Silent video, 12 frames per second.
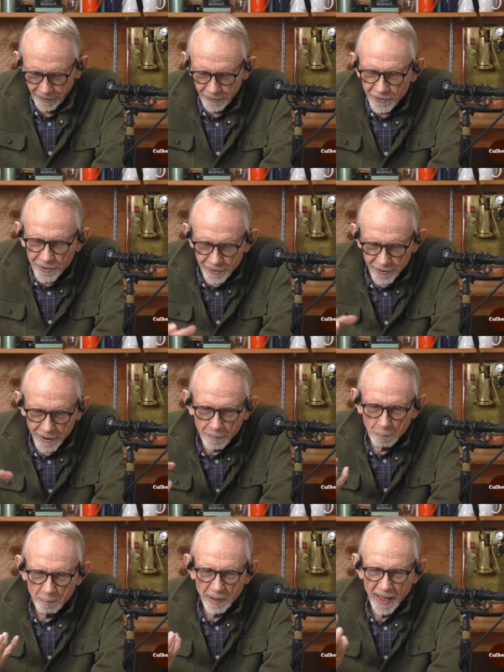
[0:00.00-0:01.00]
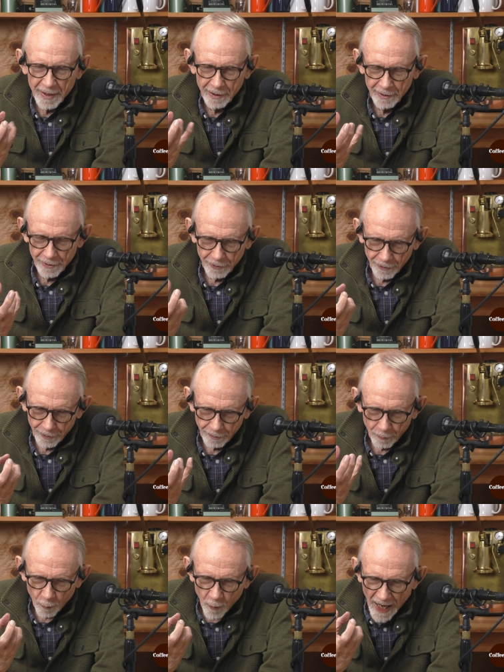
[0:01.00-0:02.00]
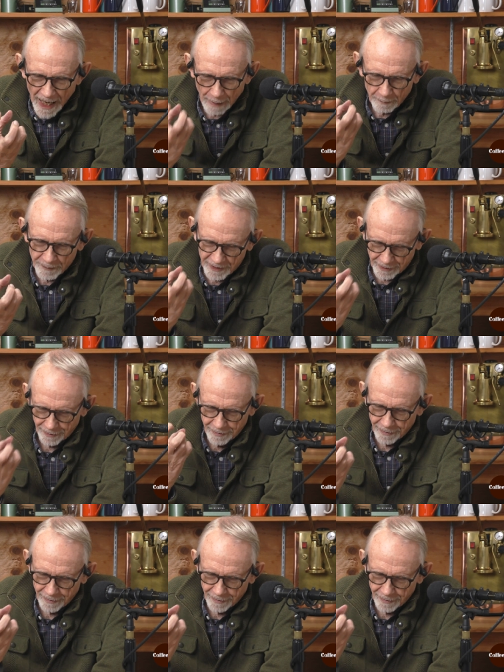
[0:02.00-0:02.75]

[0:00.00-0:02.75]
it's embedded or wrapped